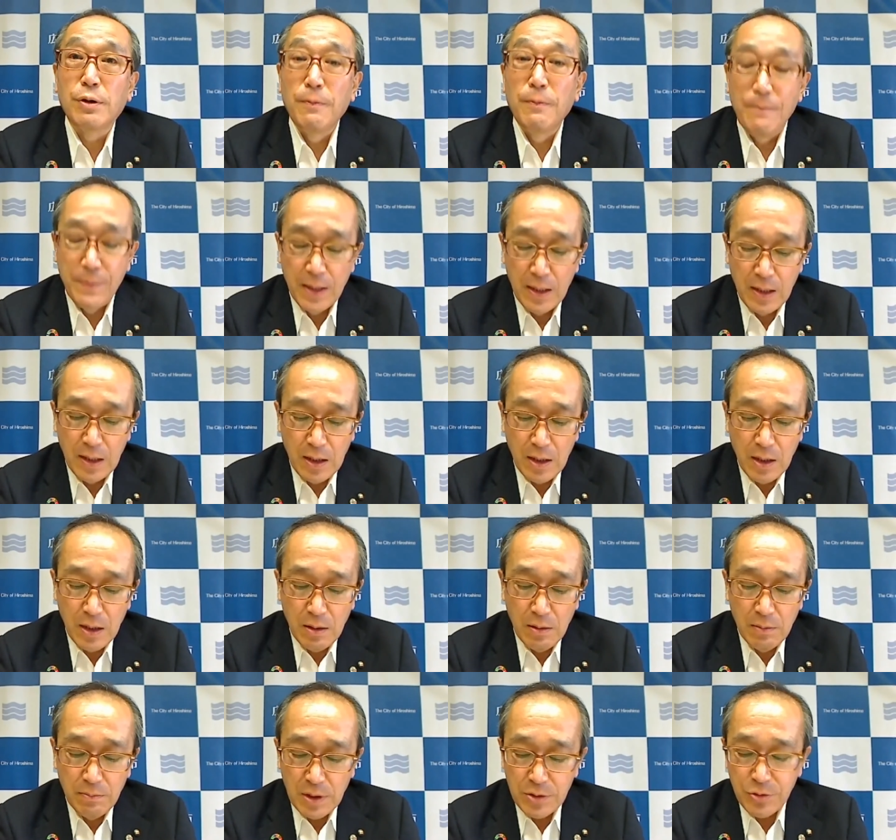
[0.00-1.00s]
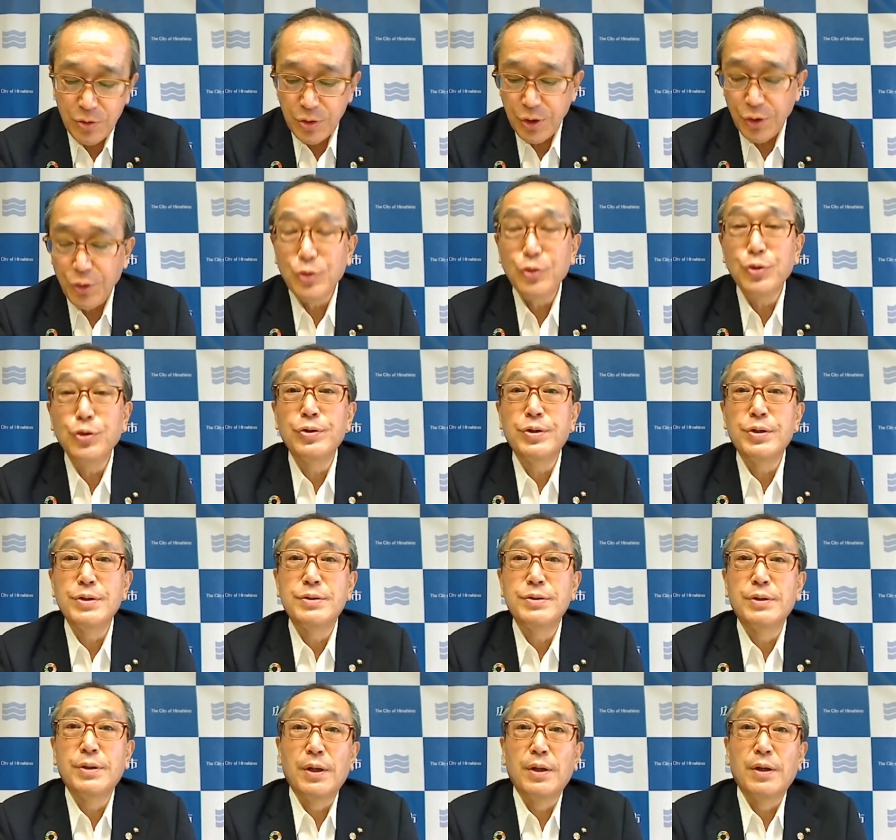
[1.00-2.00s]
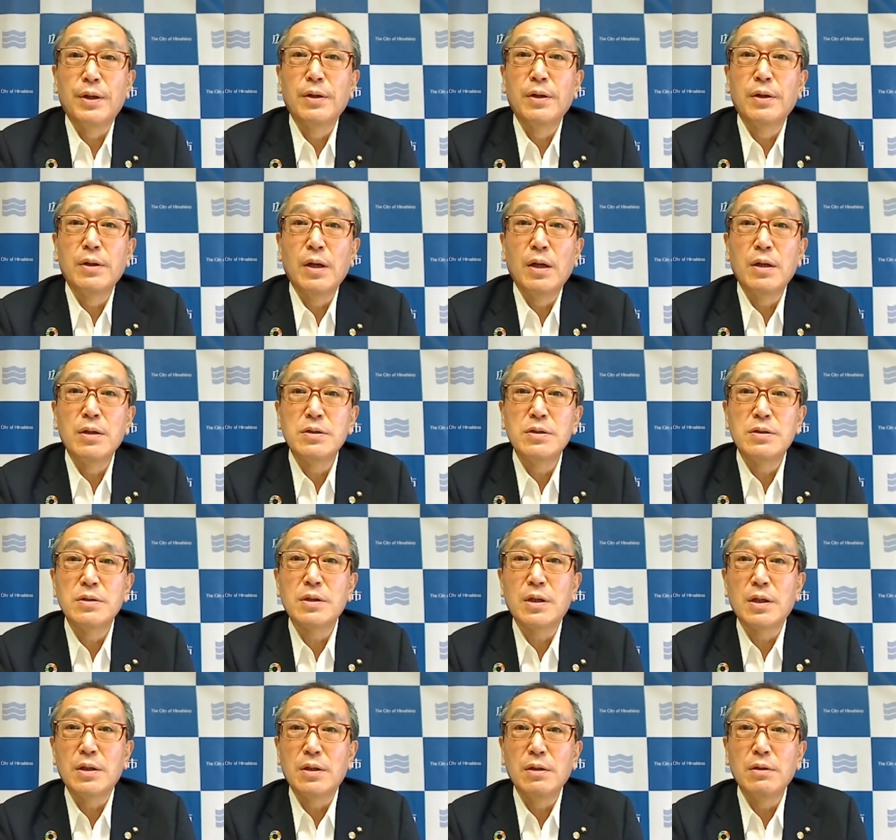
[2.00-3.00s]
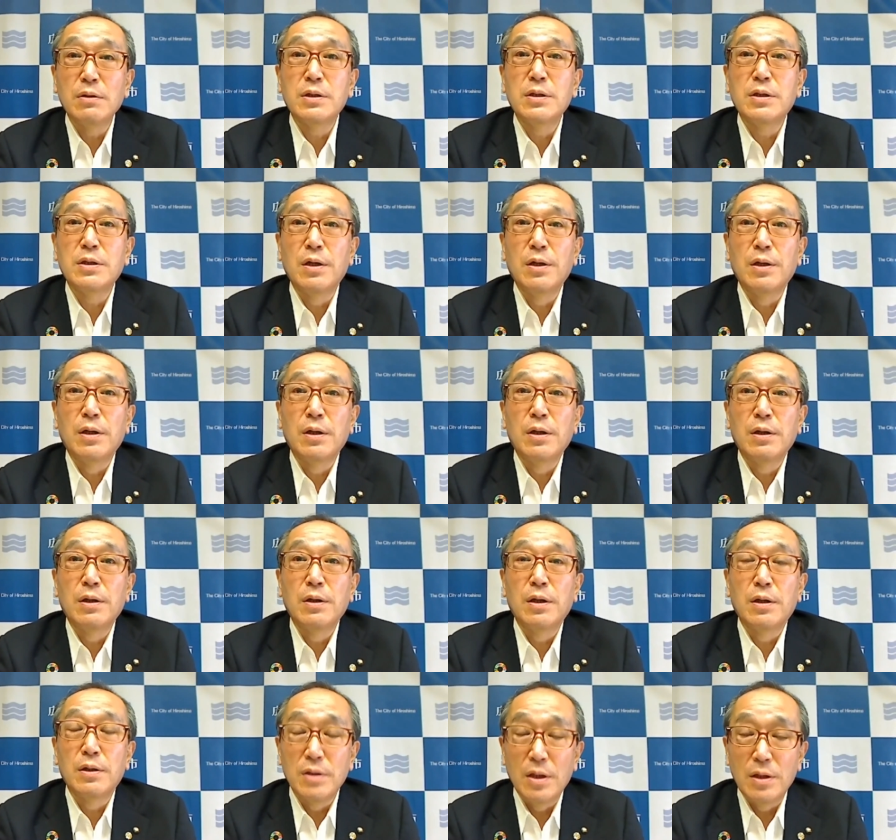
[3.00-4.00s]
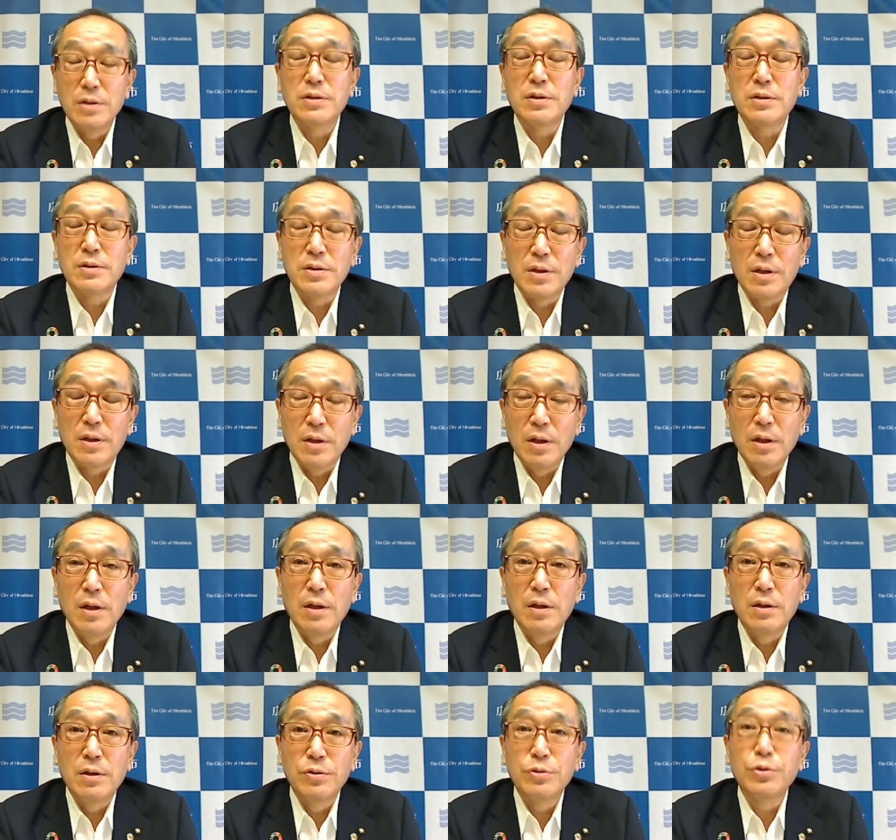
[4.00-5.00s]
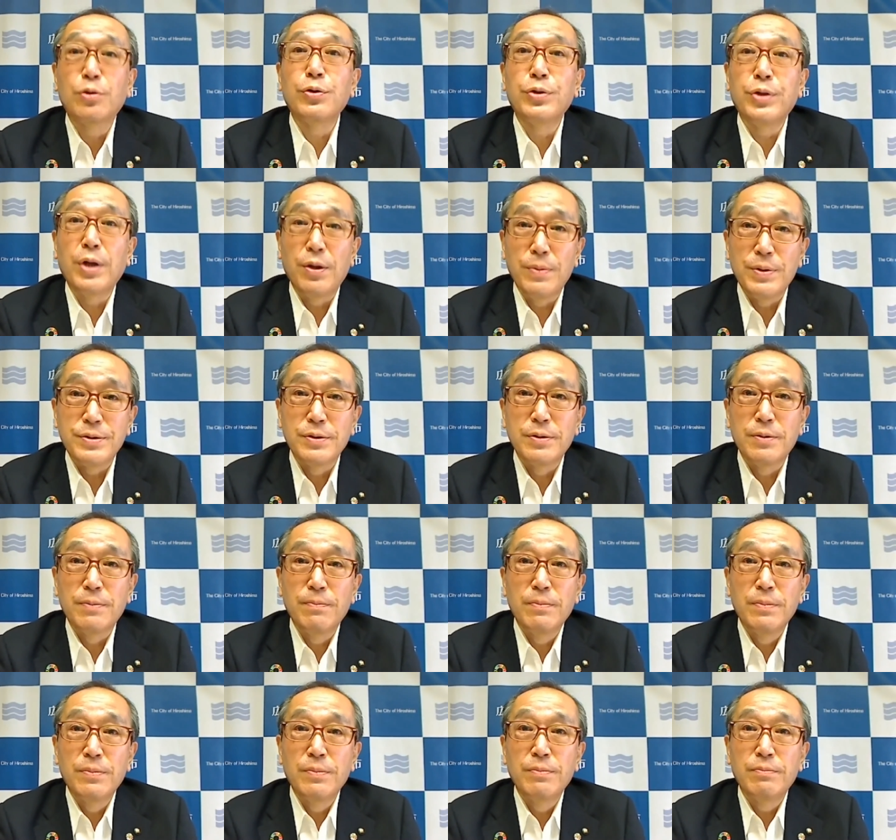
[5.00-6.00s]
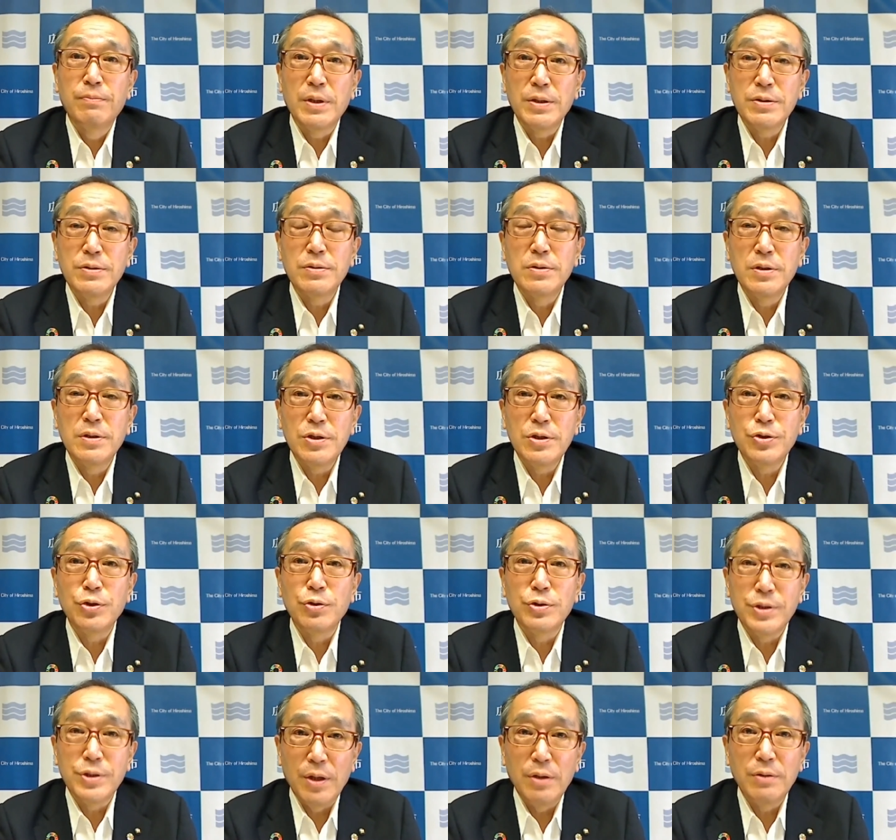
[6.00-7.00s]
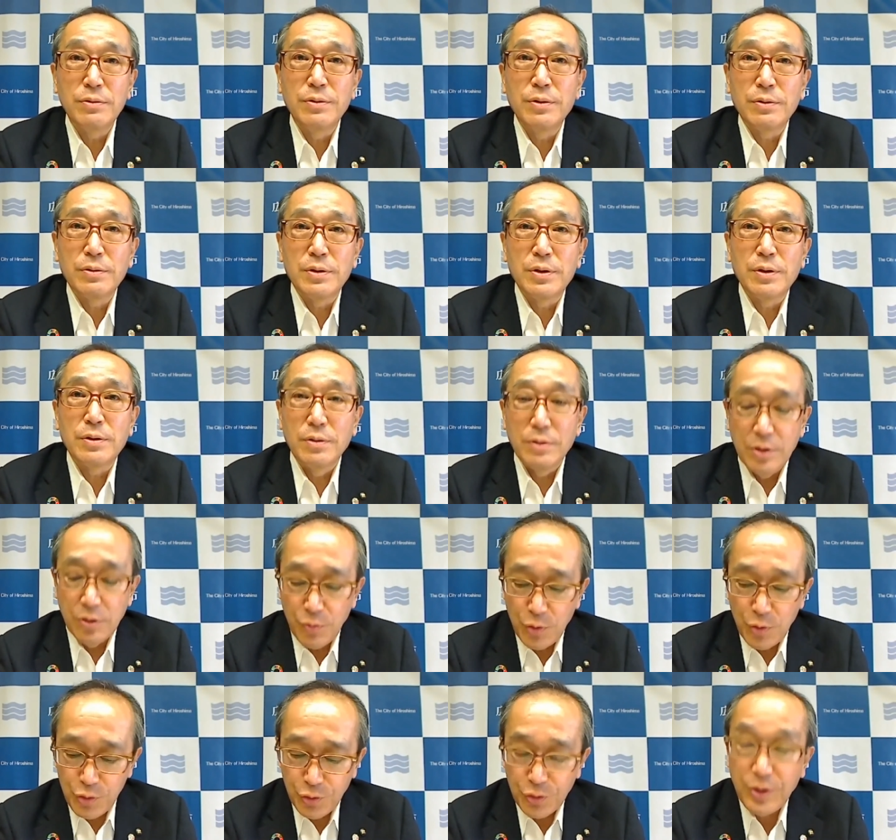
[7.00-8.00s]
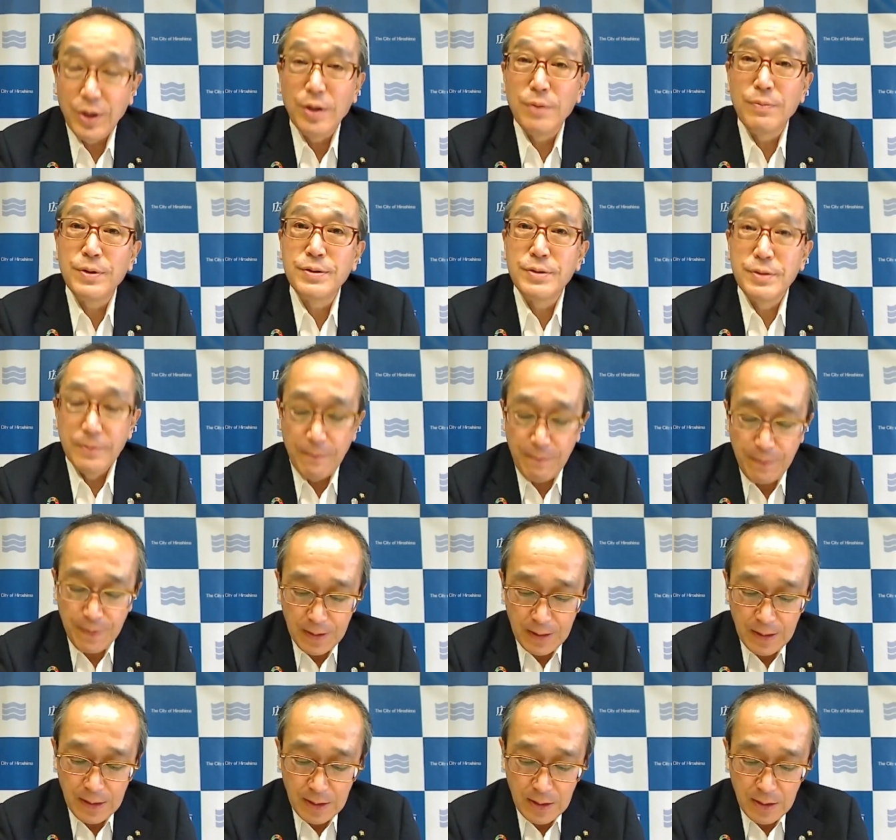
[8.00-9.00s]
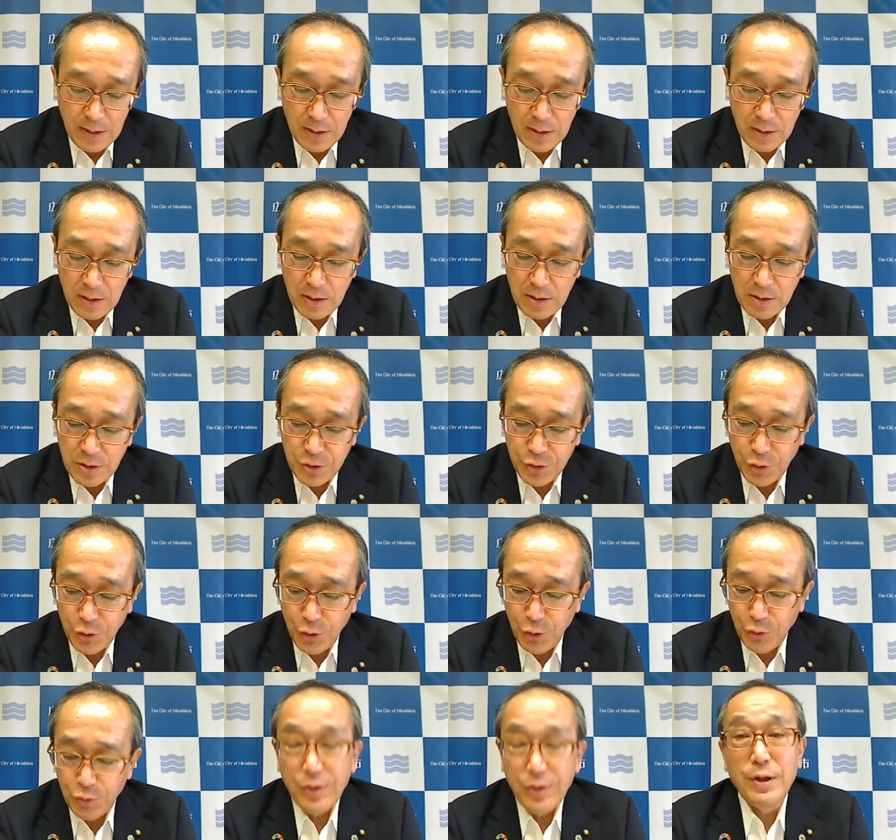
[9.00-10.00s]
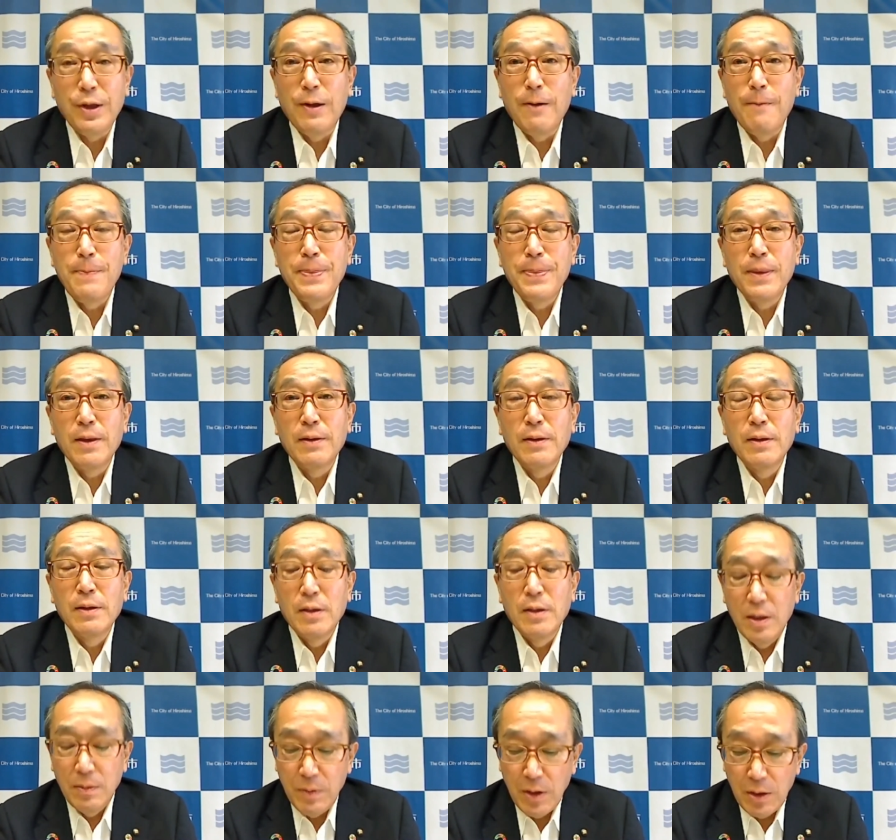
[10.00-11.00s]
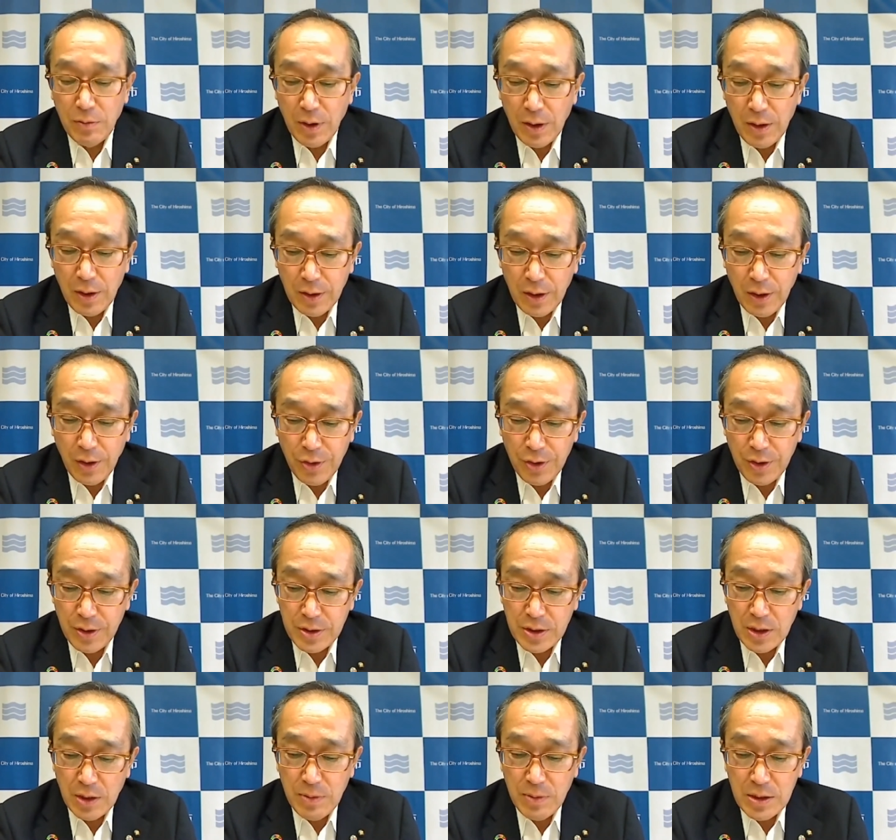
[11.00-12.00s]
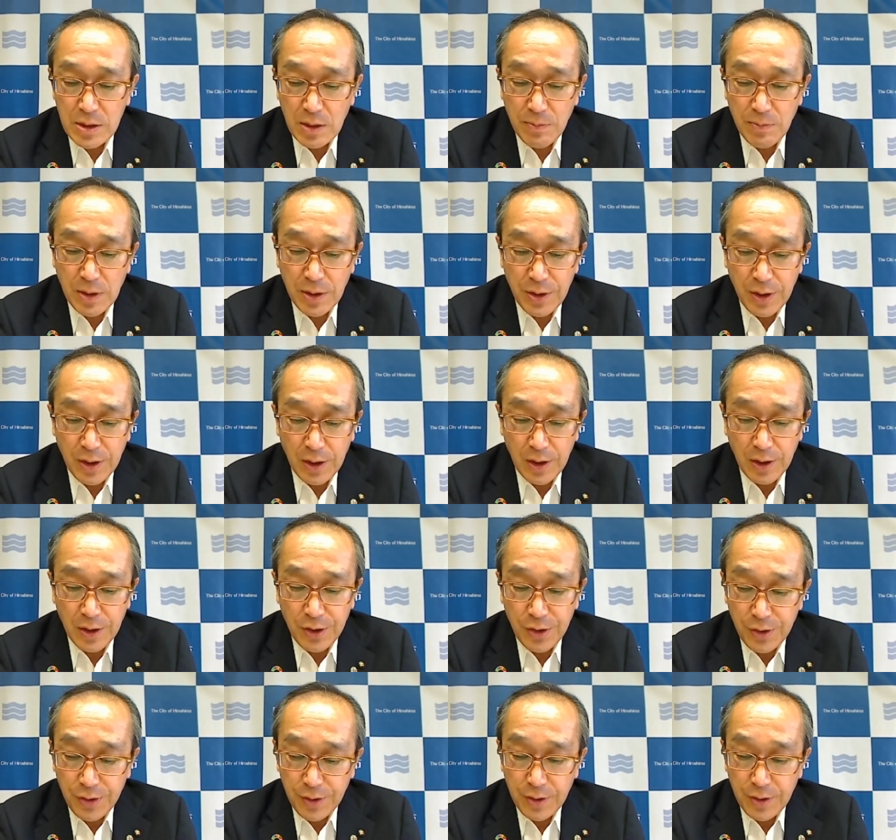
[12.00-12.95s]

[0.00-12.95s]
and to make sure to preserve the evidences and materials to pass on the reality, I've been working on that myself. So to really understand the facts is really important. And based on that, as you mentioned,